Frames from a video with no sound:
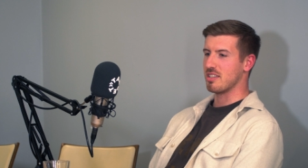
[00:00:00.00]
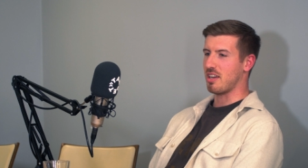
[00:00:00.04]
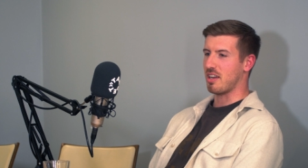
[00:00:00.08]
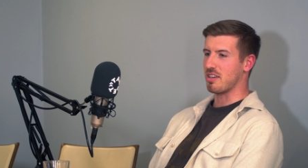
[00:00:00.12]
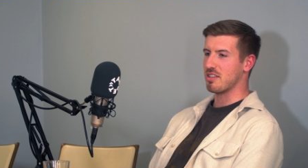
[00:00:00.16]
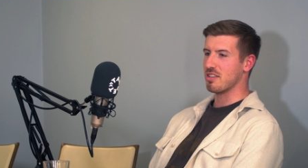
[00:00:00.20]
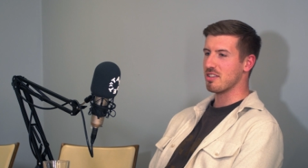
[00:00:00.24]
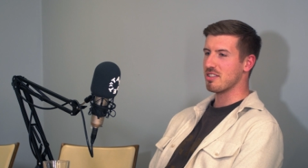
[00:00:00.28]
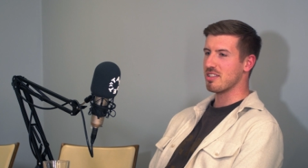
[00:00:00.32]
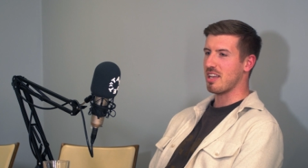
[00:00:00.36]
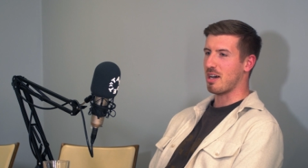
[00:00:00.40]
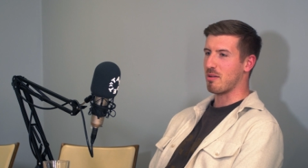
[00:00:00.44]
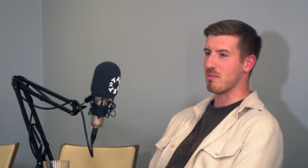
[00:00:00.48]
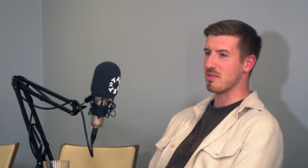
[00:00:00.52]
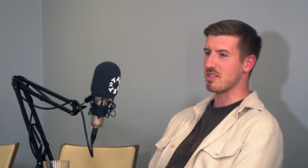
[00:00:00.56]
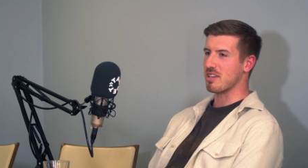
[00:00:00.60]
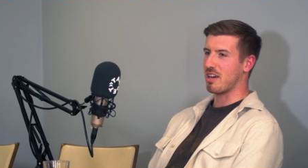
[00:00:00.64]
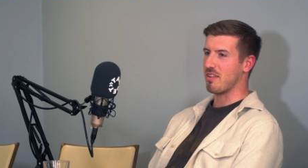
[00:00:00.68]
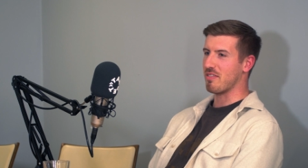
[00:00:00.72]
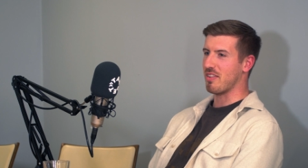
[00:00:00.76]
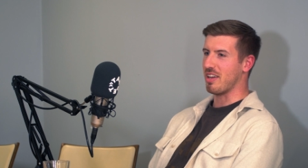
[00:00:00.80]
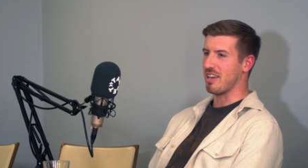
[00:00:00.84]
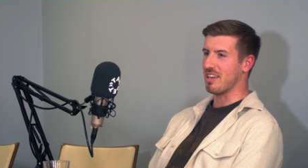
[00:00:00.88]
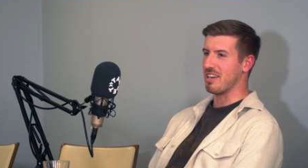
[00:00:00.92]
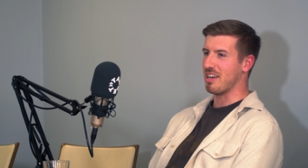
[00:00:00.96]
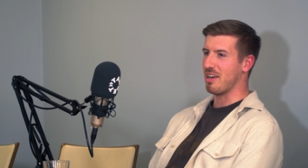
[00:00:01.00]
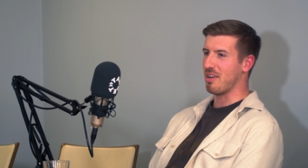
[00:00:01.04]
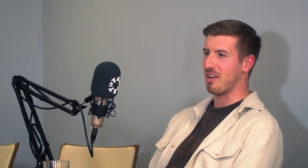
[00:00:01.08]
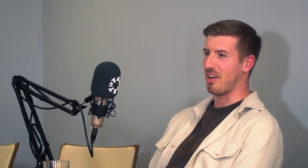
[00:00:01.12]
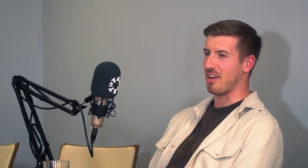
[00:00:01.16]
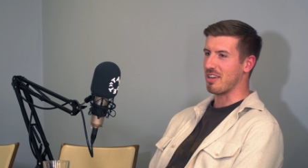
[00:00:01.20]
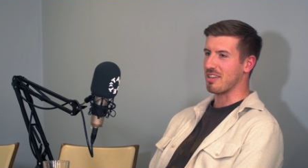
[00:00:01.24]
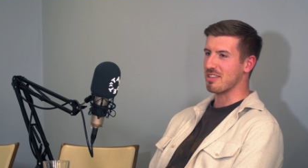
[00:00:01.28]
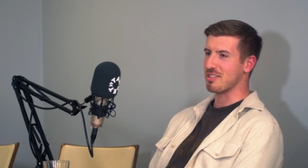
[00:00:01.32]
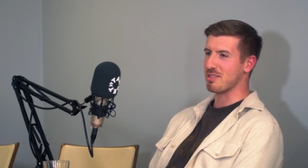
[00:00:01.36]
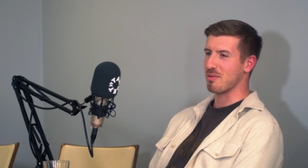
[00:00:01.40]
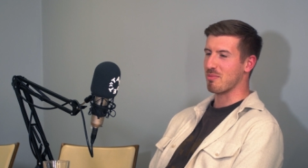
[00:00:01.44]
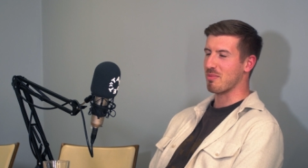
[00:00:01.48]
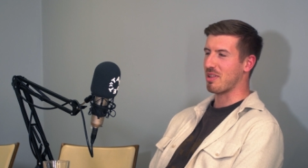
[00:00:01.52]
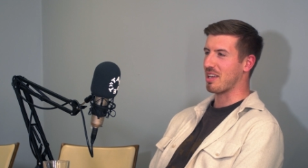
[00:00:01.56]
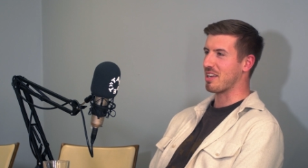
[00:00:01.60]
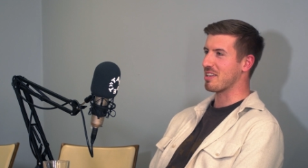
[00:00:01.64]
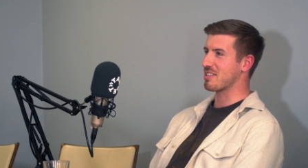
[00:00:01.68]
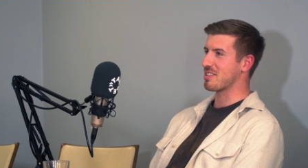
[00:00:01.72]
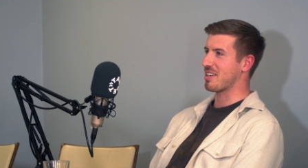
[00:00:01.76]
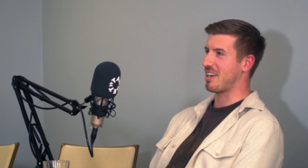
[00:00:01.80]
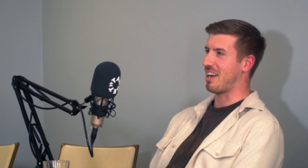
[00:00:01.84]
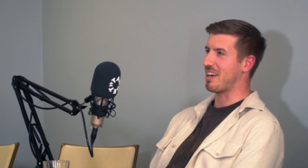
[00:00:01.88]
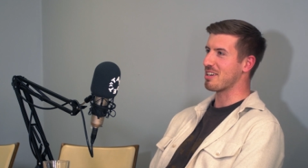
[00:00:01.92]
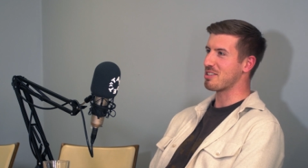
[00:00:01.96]
I'll just tell myself that some
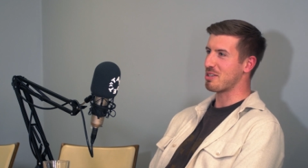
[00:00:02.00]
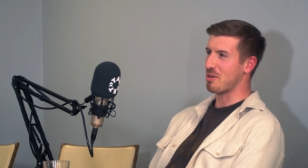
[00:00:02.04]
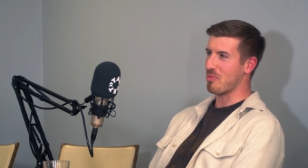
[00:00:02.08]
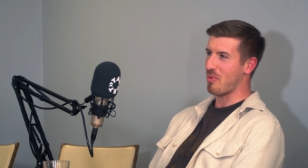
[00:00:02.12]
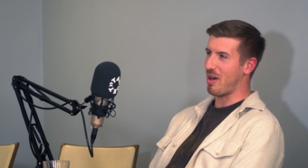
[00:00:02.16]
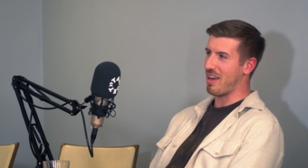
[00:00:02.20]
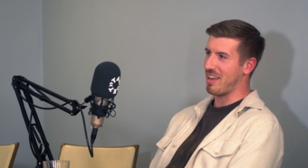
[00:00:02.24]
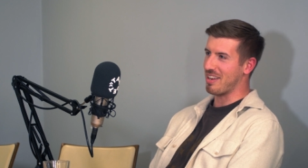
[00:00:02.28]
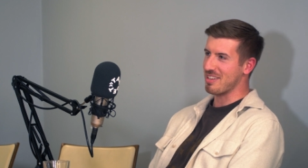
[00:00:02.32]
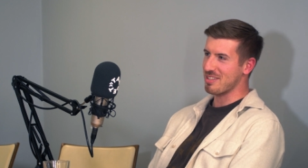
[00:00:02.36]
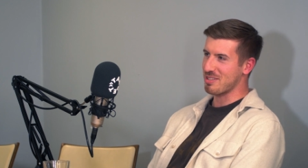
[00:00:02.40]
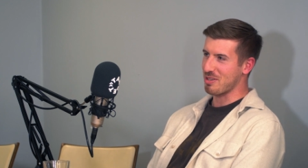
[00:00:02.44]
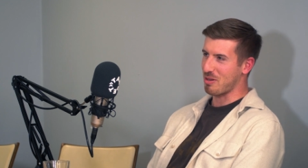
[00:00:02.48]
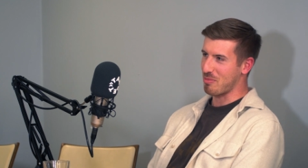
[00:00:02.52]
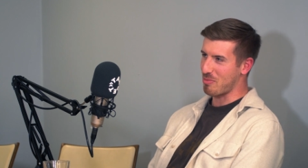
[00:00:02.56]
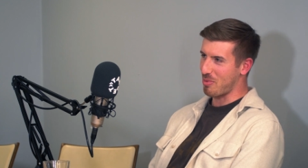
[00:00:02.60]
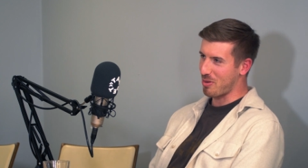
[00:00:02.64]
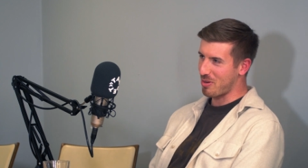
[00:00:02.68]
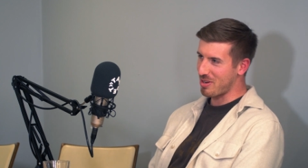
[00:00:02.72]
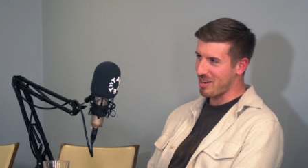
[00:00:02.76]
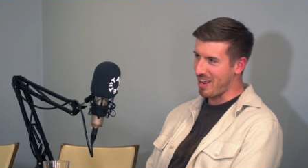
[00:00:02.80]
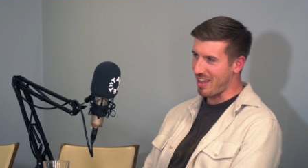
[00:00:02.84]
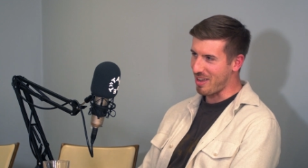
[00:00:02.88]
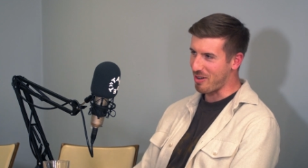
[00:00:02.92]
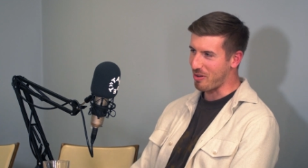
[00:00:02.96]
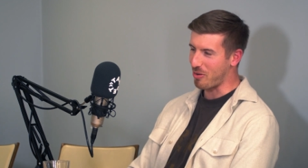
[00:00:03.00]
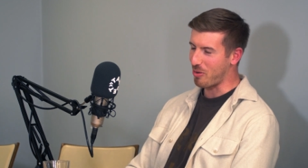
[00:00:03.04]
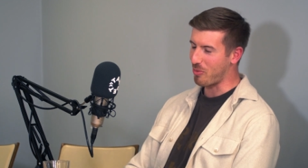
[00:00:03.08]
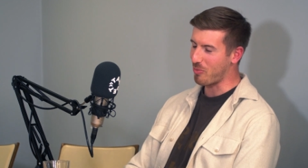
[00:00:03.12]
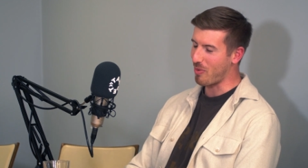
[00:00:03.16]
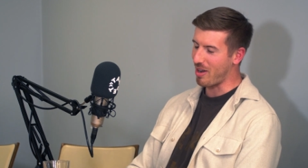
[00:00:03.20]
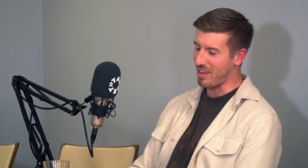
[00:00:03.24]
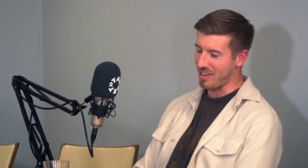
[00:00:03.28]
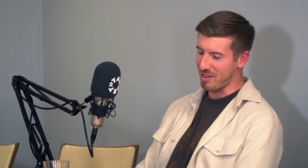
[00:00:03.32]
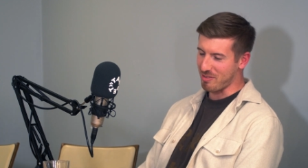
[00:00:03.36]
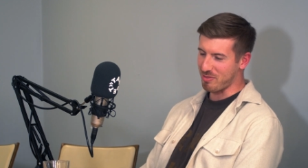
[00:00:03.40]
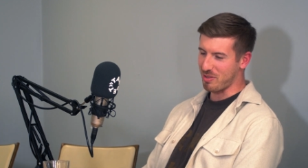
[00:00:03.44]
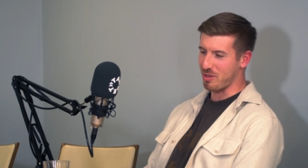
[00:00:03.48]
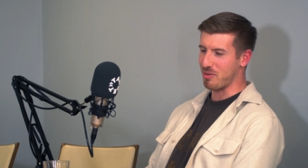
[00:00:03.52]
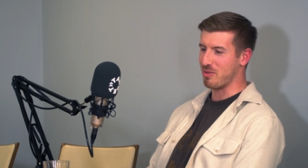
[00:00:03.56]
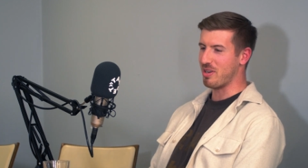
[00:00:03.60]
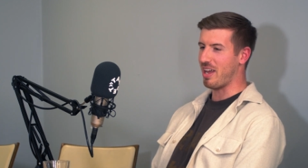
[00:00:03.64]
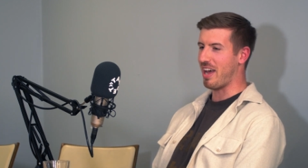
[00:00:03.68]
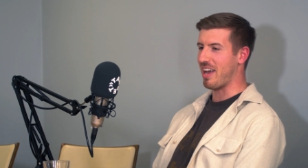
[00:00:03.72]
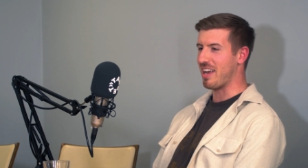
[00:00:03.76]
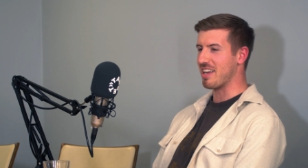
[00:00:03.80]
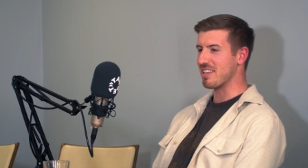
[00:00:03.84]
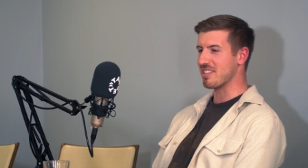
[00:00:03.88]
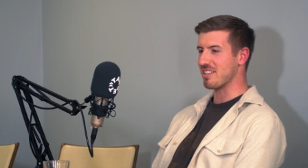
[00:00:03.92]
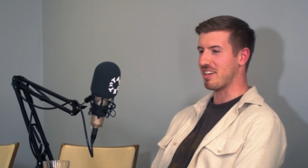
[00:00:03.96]
things can actually wait until Monday or wait a few
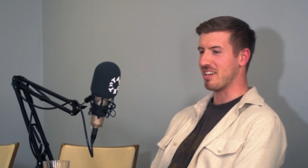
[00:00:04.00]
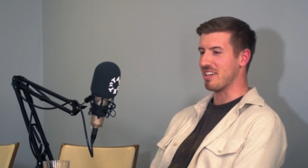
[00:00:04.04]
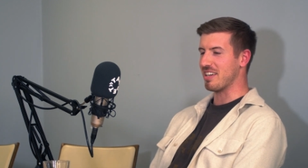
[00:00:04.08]
days.